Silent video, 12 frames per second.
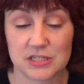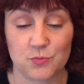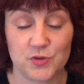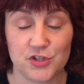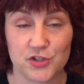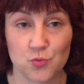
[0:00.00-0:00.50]

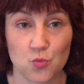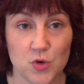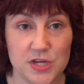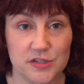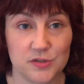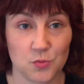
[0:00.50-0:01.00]
We just
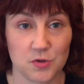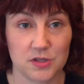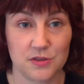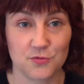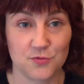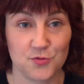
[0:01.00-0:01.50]

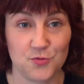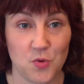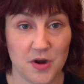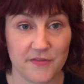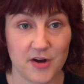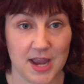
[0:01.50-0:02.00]
resorted through one
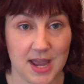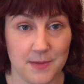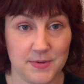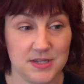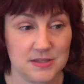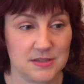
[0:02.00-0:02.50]
of our
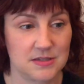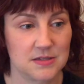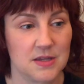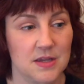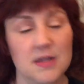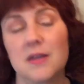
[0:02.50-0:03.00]
cabinets
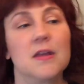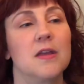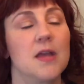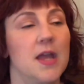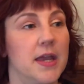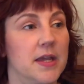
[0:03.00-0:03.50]

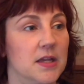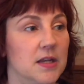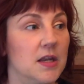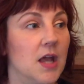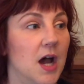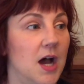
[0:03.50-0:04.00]

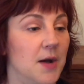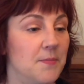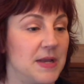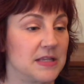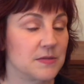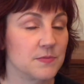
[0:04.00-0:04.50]
and
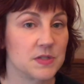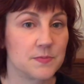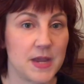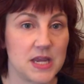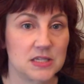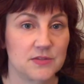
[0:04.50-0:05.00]
made some
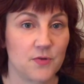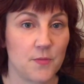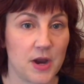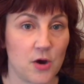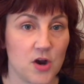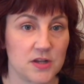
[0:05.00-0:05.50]
space for my
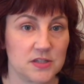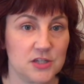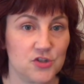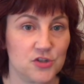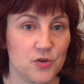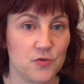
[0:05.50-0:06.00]
cross stitch
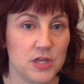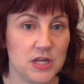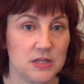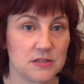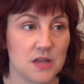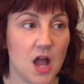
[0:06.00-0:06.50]
so that
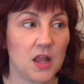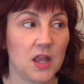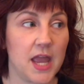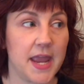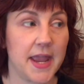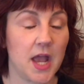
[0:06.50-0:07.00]
it's not
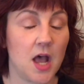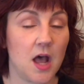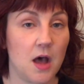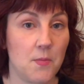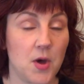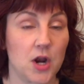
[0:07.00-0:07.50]
like
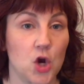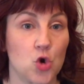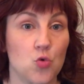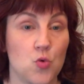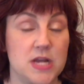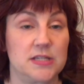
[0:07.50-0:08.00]
up on a
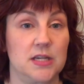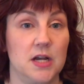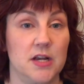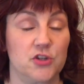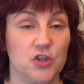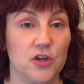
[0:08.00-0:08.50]
crazy
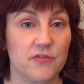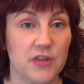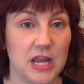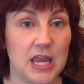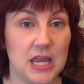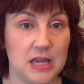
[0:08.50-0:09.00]
high shelf that
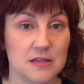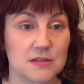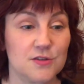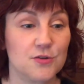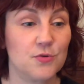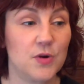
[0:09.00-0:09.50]
I can't get
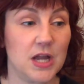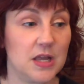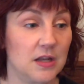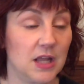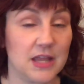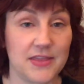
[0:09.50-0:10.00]
to,
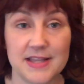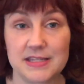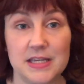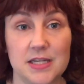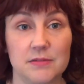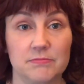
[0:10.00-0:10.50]
and like that's
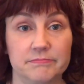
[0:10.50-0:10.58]
it.